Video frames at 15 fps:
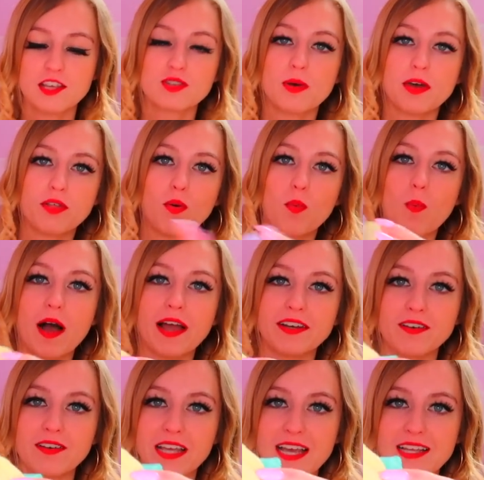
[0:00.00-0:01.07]
so I thought, why
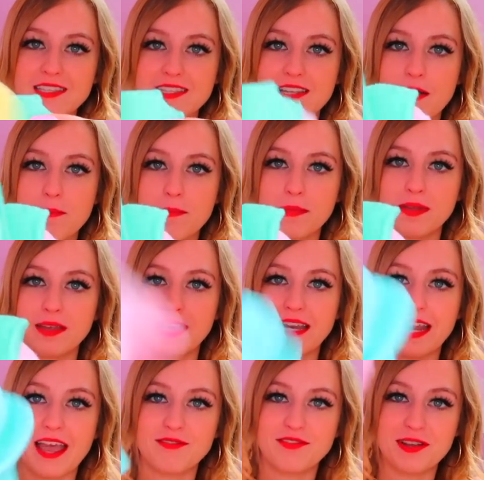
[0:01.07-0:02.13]
not get some
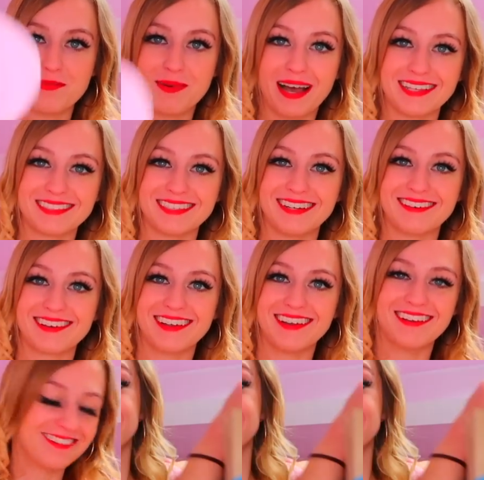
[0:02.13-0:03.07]
in every pastel color.